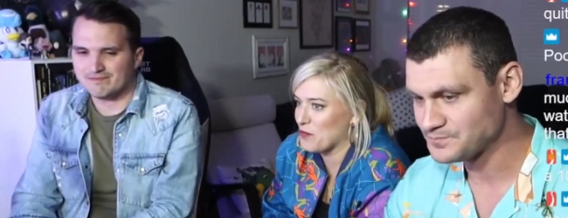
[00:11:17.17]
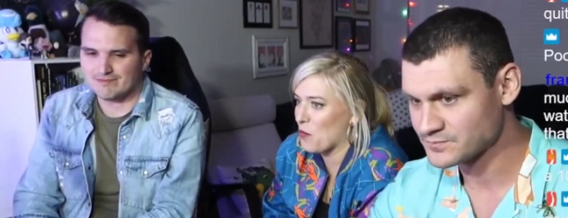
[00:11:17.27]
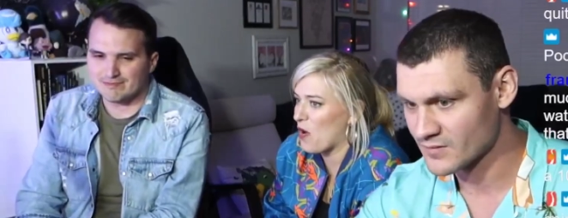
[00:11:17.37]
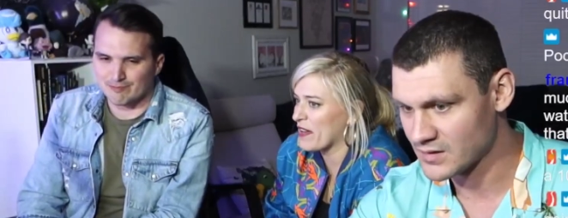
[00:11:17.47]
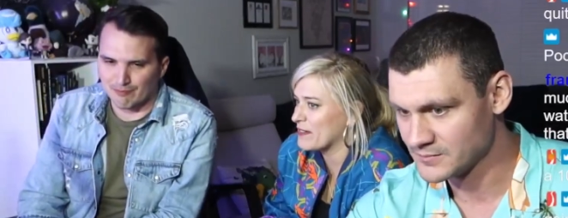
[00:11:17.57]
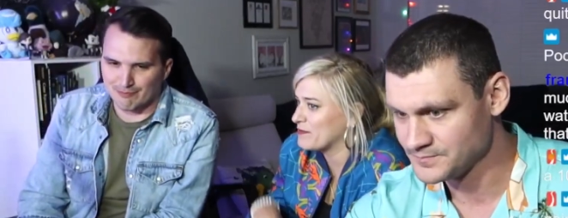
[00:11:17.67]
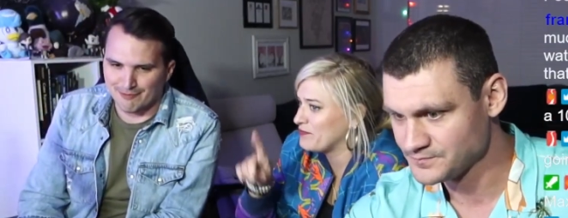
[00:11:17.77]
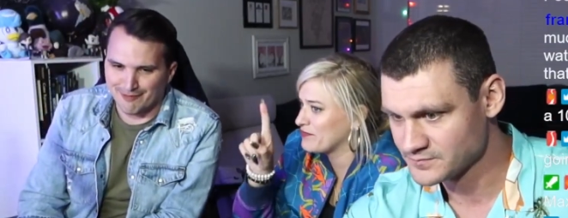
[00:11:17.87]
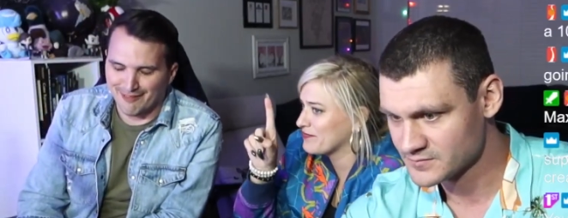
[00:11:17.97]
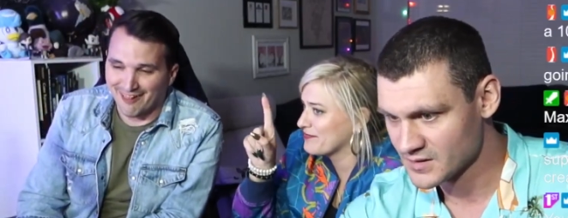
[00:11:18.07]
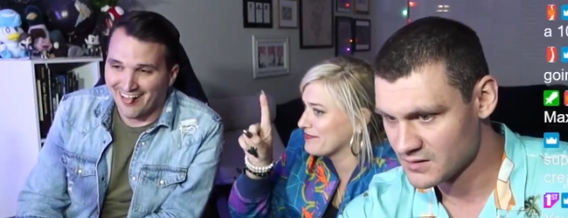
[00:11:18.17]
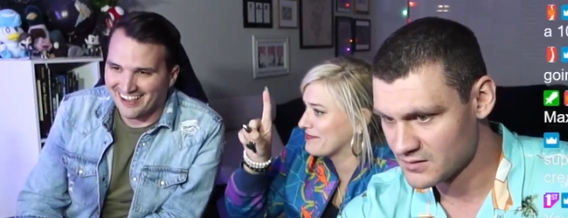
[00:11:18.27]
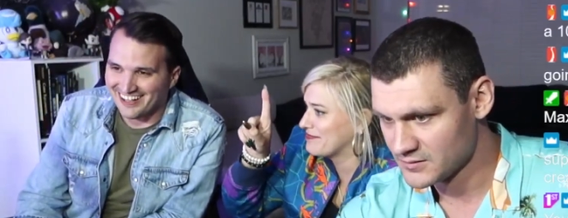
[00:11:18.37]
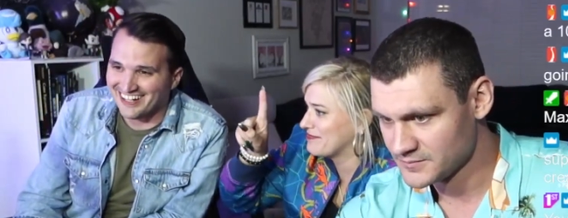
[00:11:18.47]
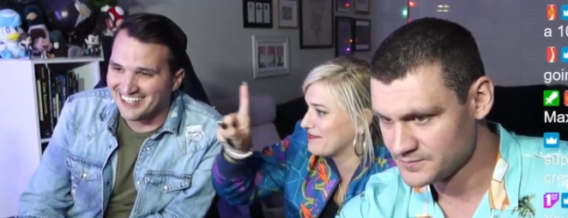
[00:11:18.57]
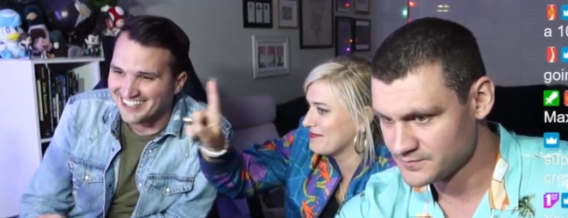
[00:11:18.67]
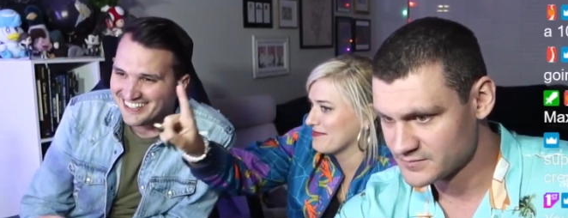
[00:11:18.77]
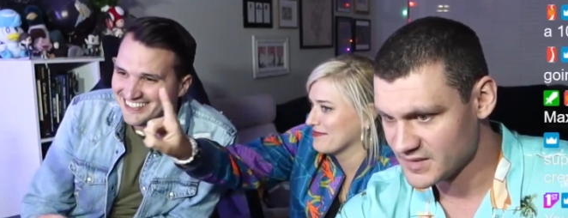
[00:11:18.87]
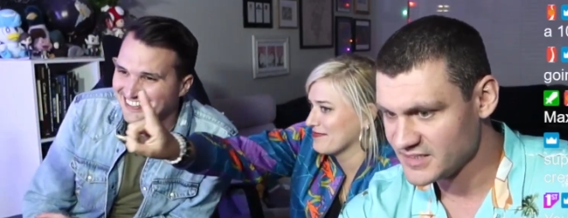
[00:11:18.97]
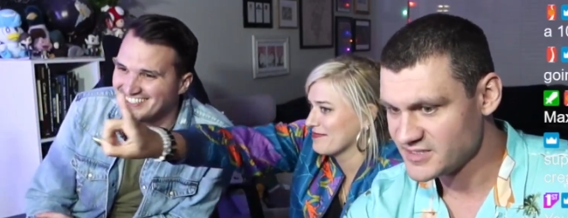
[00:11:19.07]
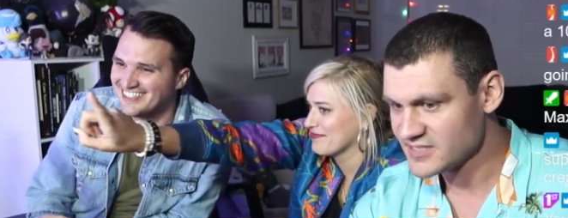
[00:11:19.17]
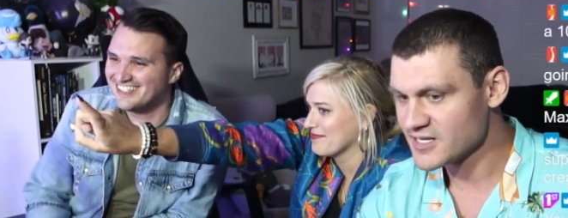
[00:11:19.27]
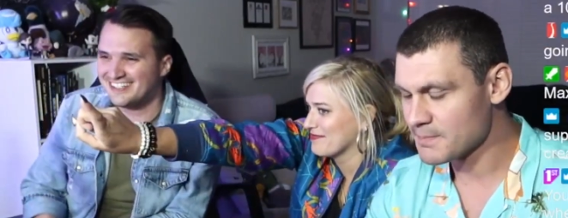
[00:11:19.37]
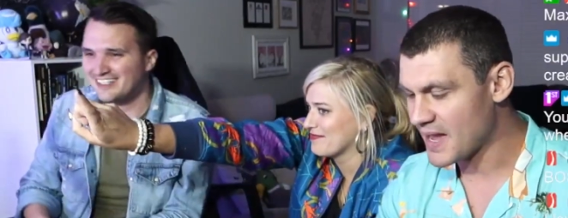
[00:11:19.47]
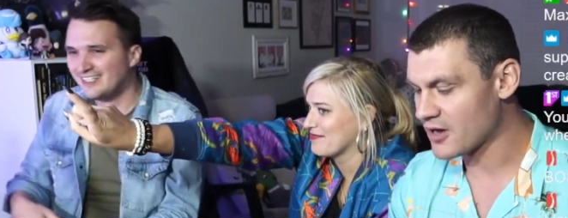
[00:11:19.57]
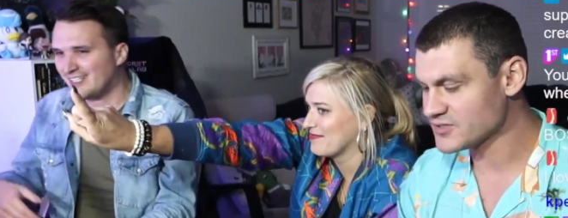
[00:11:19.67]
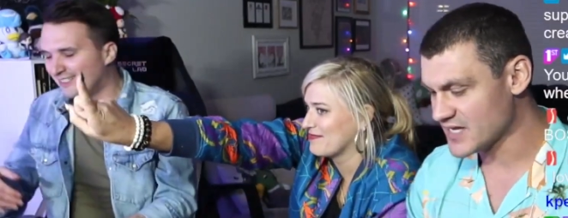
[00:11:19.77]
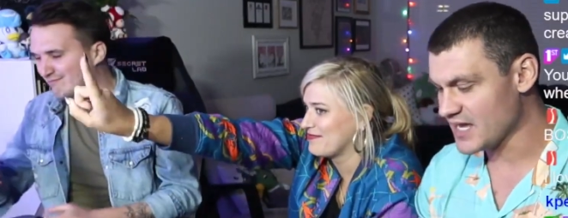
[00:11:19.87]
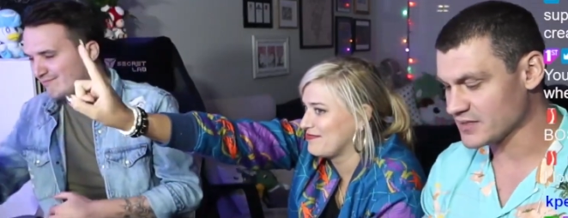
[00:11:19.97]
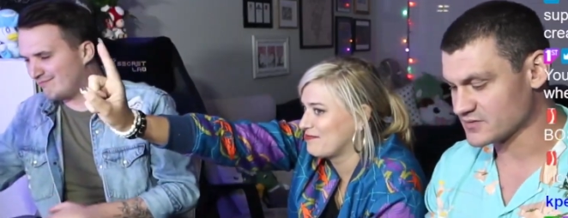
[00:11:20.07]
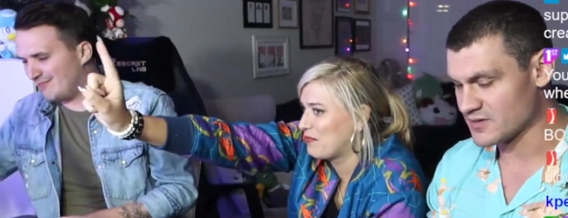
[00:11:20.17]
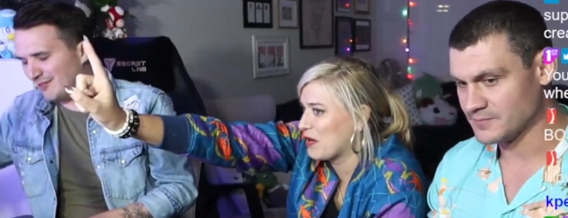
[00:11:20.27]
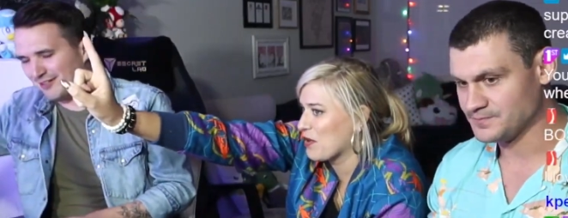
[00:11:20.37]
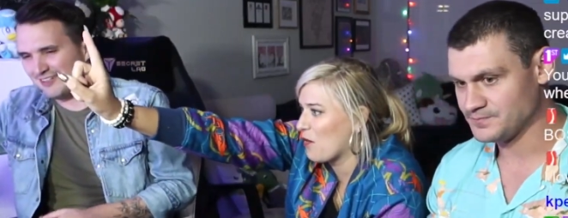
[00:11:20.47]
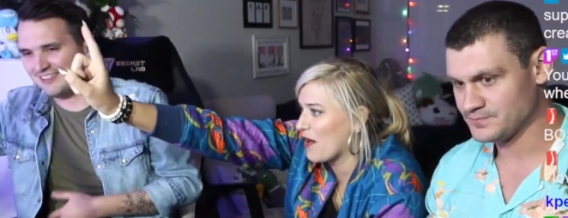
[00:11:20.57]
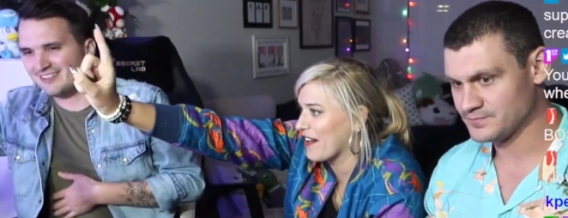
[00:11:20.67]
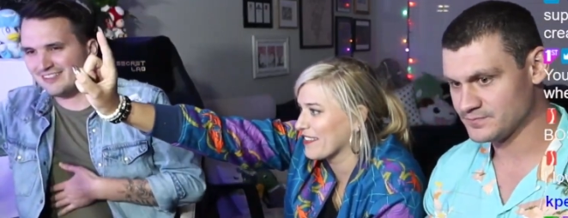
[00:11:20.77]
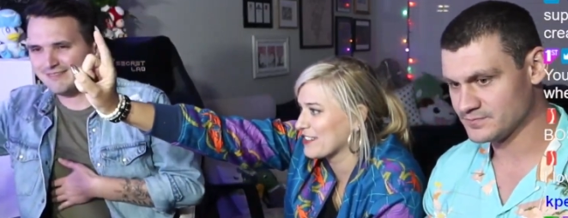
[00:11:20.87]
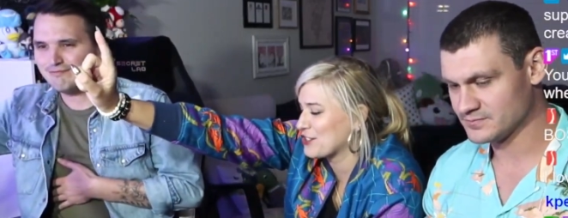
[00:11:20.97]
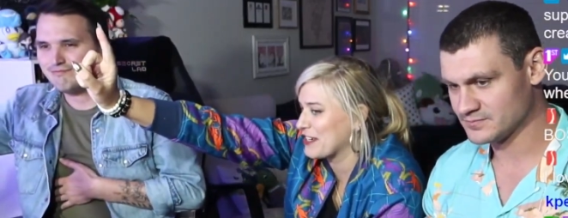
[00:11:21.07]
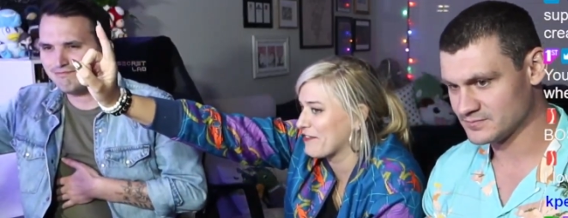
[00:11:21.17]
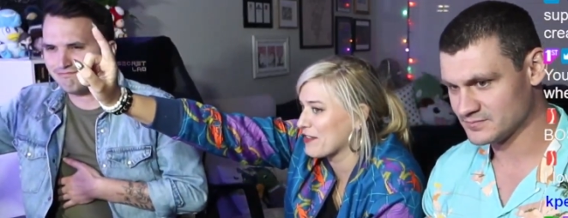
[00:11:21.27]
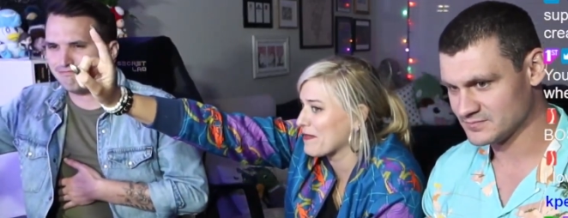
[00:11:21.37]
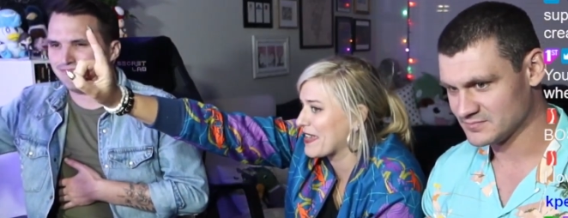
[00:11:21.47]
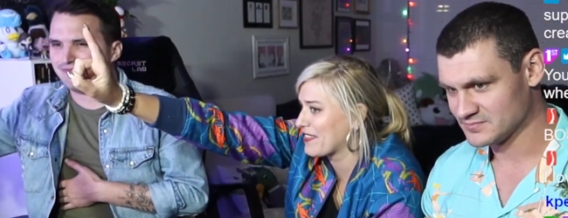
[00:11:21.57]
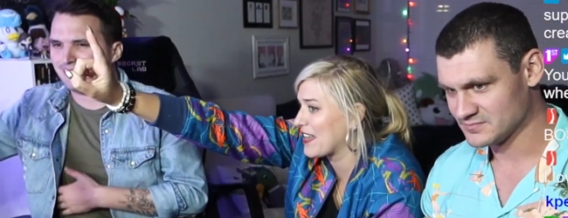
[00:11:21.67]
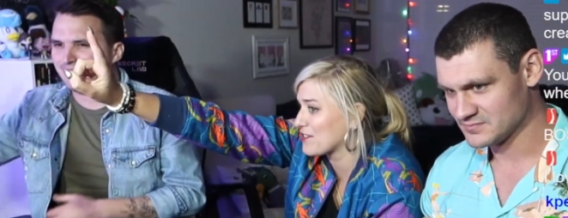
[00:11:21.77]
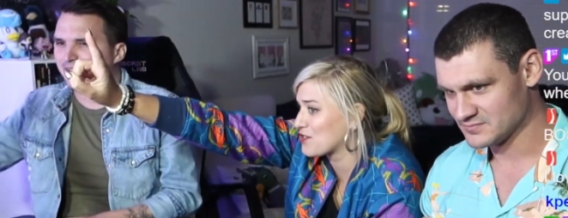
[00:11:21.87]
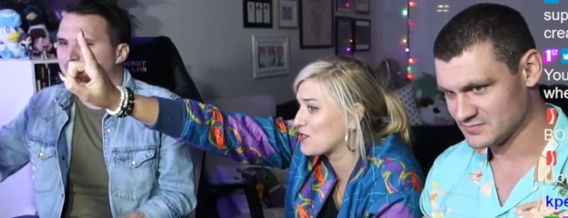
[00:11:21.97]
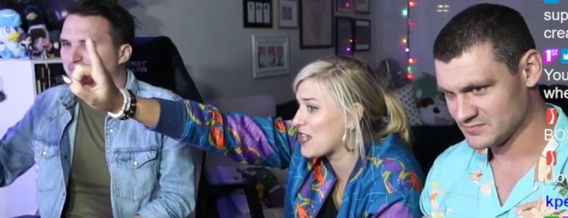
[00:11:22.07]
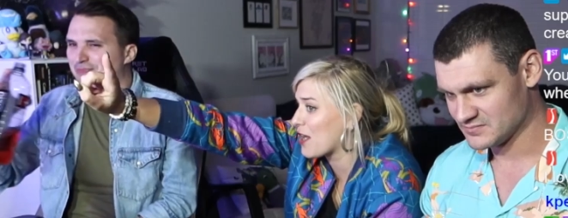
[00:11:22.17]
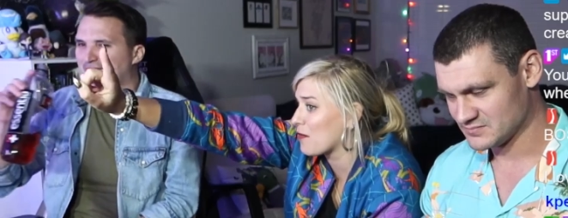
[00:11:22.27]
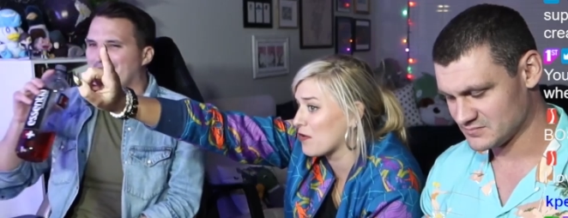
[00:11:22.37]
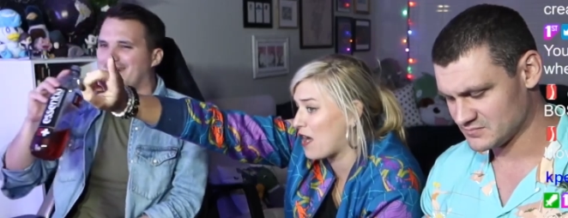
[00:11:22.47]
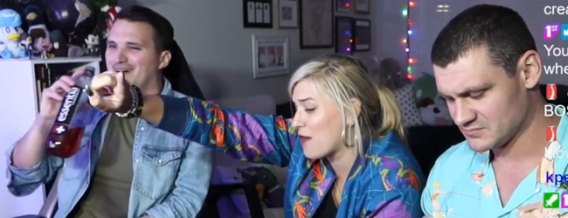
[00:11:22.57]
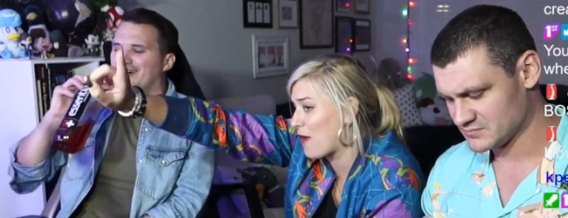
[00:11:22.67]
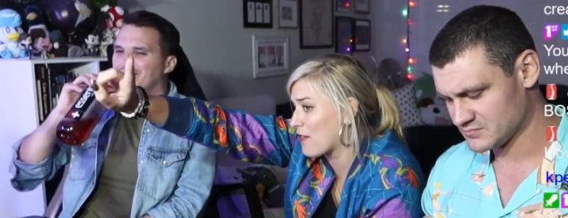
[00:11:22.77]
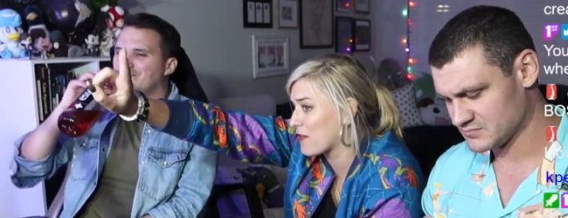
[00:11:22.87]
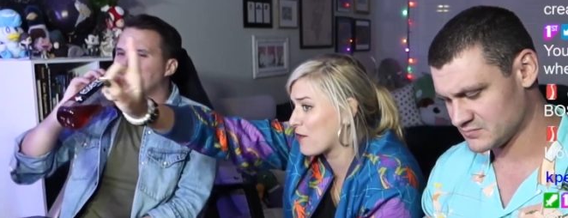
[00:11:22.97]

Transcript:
Speaker 1: one. It tastes like powdered eggs.
Speaker 2: Put a one on the sheet for me. That is terrible. I'd rather eat